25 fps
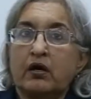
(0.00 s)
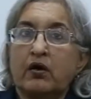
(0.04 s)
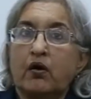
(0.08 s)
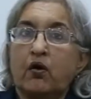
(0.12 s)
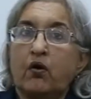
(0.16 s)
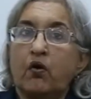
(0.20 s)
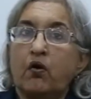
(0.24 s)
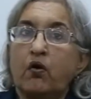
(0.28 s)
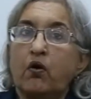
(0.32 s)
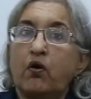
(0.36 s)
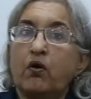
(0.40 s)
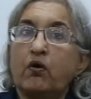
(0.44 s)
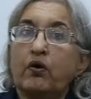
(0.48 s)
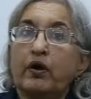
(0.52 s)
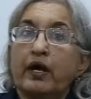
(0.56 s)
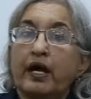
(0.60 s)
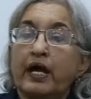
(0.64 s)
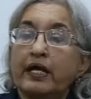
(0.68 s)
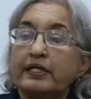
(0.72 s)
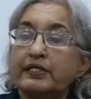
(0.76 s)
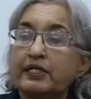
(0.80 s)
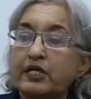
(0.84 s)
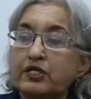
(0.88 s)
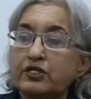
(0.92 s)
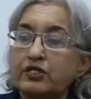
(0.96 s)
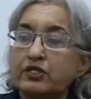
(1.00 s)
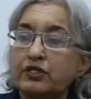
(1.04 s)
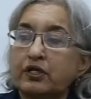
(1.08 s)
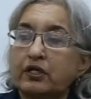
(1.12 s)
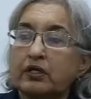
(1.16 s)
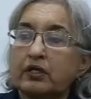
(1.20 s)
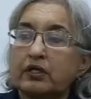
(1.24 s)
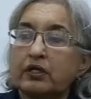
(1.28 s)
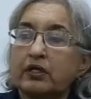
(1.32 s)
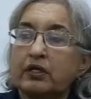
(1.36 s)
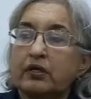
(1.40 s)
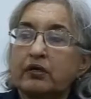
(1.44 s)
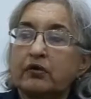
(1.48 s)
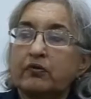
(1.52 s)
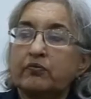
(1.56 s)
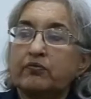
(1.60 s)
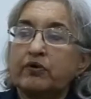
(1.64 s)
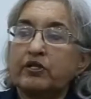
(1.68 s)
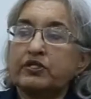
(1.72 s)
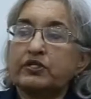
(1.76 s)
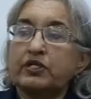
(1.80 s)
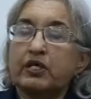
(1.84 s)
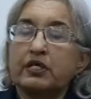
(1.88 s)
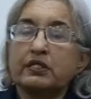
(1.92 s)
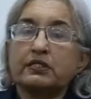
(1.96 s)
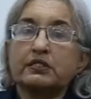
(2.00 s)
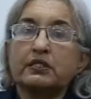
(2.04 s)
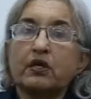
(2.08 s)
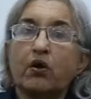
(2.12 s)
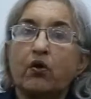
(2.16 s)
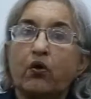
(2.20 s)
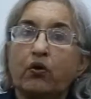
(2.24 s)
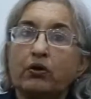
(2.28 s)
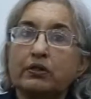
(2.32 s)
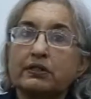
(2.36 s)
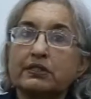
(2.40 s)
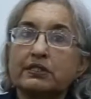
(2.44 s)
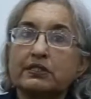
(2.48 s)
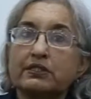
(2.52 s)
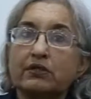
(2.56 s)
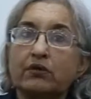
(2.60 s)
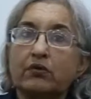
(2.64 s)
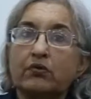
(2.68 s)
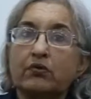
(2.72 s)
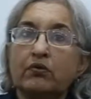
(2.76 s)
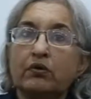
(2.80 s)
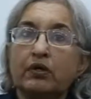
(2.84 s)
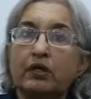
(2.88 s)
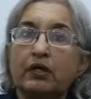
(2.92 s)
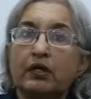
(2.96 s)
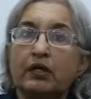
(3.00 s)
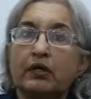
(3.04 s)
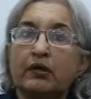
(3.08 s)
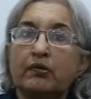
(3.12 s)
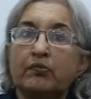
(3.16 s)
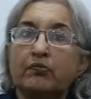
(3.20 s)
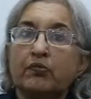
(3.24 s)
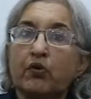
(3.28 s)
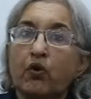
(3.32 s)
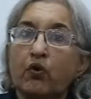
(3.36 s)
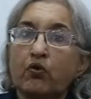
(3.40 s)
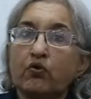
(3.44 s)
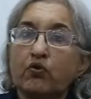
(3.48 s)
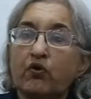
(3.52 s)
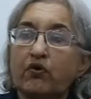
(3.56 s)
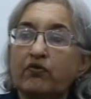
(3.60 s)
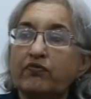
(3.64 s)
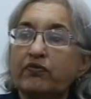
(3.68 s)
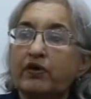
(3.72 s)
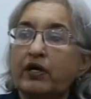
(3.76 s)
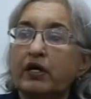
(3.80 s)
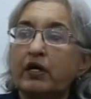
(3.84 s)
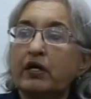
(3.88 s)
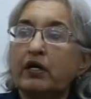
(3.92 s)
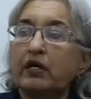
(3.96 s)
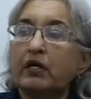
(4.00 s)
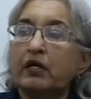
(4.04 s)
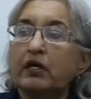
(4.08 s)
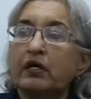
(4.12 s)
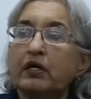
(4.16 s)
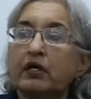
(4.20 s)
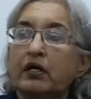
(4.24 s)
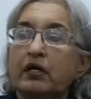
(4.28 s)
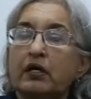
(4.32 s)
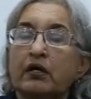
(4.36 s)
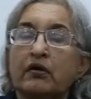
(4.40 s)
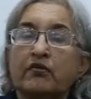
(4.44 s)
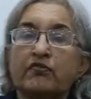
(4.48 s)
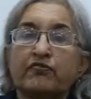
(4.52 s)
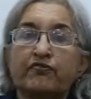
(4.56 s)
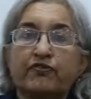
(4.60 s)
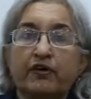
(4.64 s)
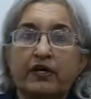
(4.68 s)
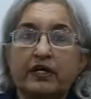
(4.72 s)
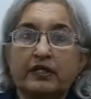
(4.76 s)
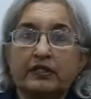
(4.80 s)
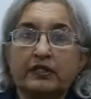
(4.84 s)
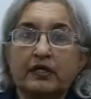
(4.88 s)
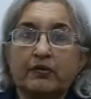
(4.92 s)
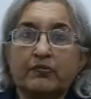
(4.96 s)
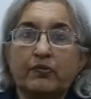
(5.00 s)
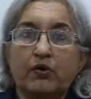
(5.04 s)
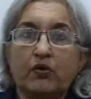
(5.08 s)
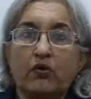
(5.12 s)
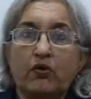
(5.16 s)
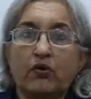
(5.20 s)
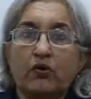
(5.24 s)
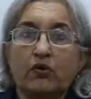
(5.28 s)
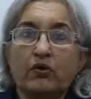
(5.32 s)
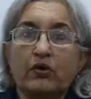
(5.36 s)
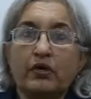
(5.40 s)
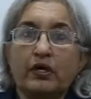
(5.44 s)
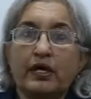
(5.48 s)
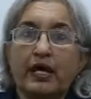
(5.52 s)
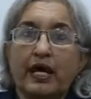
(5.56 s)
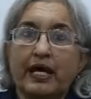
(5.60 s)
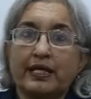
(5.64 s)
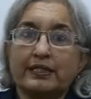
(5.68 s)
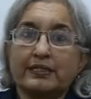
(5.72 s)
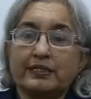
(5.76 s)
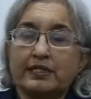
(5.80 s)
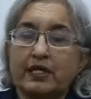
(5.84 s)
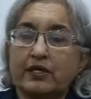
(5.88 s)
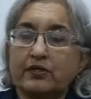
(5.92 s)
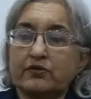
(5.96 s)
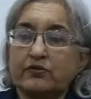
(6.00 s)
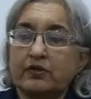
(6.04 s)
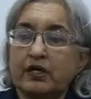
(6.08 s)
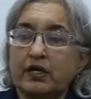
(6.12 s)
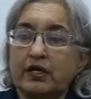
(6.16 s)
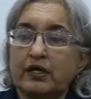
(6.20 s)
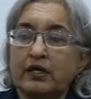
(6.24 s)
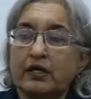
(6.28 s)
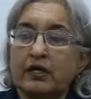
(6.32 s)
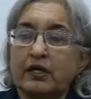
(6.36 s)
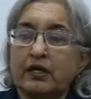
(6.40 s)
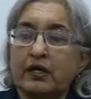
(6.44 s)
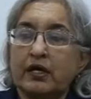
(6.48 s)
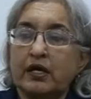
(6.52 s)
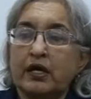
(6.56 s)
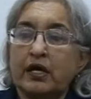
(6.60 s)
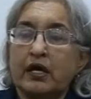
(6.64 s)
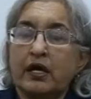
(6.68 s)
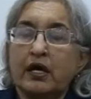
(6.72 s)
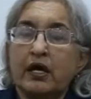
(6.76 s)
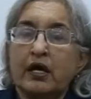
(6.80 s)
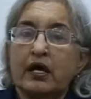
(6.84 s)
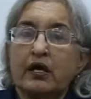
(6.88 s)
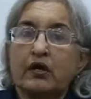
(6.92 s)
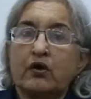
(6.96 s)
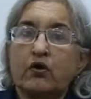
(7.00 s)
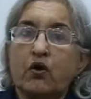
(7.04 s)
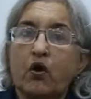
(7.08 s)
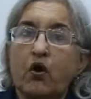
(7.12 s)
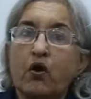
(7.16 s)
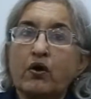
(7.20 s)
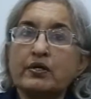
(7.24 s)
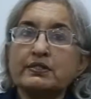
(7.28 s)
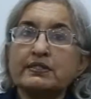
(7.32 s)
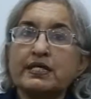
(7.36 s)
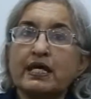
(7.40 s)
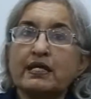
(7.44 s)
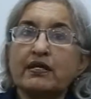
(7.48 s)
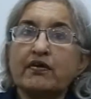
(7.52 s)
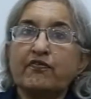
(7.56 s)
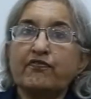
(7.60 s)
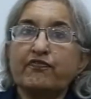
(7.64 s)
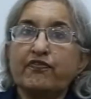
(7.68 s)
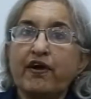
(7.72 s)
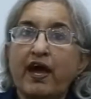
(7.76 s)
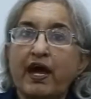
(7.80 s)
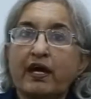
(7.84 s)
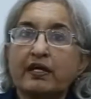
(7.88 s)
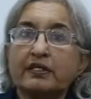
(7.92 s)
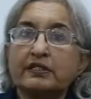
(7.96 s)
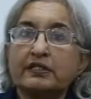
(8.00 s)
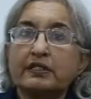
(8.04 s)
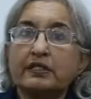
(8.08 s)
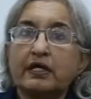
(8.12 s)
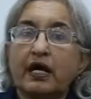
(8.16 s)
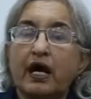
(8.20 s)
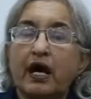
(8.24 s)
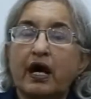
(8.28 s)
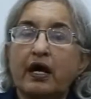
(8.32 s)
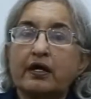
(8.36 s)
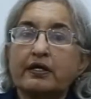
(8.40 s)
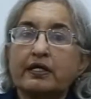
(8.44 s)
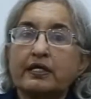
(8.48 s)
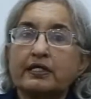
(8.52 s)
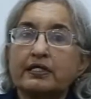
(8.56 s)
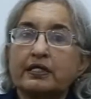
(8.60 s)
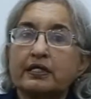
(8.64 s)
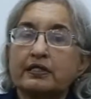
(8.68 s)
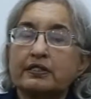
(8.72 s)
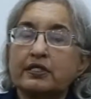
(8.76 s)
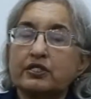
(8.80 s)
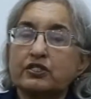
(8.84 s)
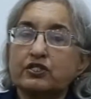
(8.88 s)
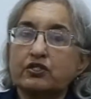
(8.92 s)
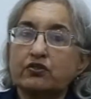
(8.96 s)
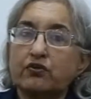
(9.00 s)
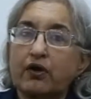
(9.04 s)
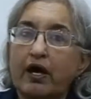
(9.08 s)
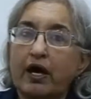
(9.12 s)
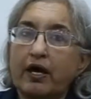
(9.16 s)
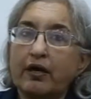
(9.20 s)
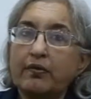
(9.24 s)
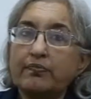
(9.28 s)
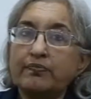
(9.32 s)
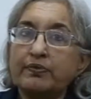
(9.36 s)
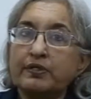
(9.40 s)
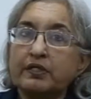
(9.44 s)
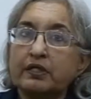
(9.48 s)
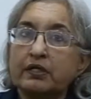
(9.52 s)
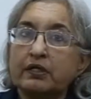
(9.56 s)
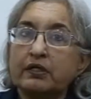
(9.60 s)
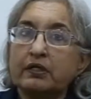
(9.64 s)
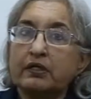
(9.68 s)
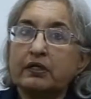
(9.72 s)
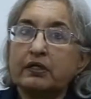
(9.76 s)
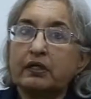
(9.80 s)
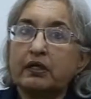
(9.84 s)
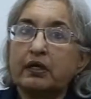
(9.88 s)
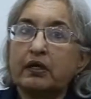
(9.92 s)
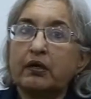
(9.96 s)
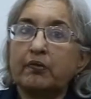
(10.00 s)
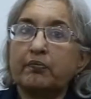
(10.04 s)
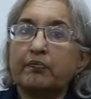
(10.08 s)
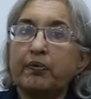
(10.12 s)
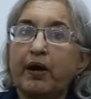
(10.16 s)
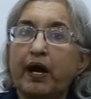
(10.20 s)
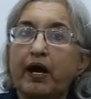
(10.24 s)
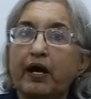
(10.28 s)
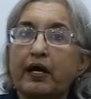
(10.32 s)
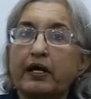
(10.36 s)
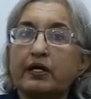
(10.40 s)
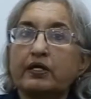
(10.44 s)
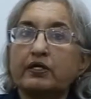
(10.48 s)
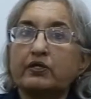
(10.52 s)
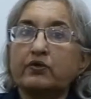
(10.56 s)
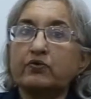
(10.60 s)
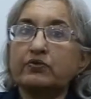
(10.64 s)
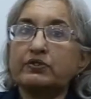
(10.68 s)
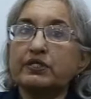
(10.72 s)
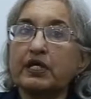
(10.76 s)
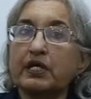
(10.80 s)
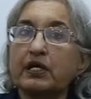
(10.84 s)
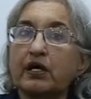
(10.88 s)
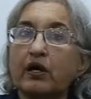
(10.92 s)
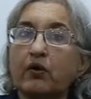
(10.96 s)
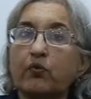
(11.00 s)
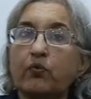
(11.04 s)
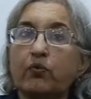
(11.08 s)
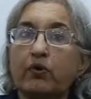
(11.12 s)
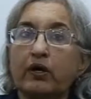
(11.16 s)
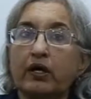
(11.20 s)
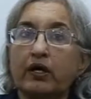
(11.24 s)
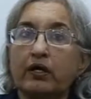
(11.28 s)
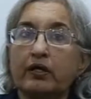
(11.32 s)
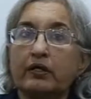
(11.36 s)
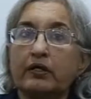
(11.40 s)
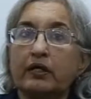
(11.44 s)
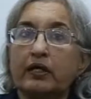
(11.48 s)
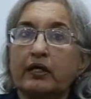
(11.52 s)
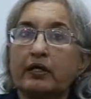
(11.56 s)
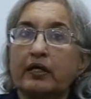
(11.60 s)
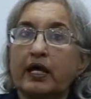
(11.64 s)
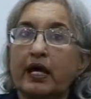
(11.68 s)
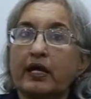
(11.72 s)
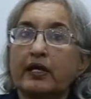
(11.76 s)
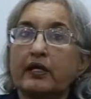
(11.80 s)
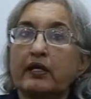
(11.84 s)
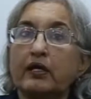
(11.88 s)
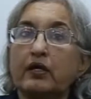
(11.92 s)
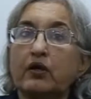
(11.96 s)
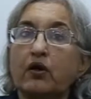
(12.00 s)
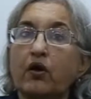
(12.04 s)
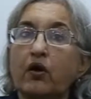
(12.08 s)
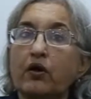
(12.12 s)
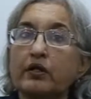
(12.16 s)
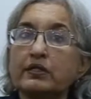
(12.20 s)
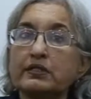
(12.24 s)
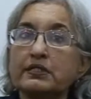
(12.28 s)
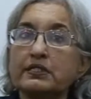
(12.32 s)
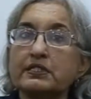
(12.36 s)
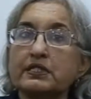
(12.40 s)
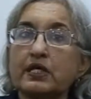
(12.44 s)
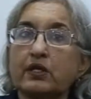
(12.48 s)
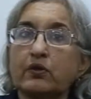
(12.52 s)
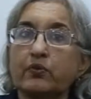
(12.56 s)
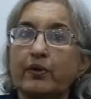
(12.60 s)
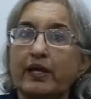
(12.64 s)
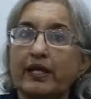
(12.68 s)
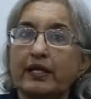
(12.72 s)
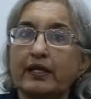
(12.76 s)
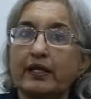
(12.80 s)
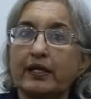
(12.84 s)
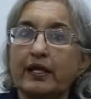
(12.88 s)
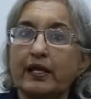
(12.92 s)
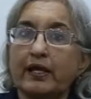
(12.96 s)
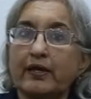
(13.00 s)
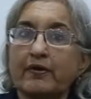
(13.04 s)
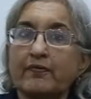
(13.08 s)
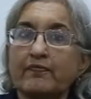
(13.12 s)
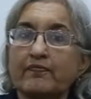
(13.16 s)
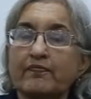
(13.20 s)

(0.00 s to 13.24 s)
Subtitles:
Or addition, which is also, moreover, furthermore, etc. Cause and effect are described by using a word like consequently.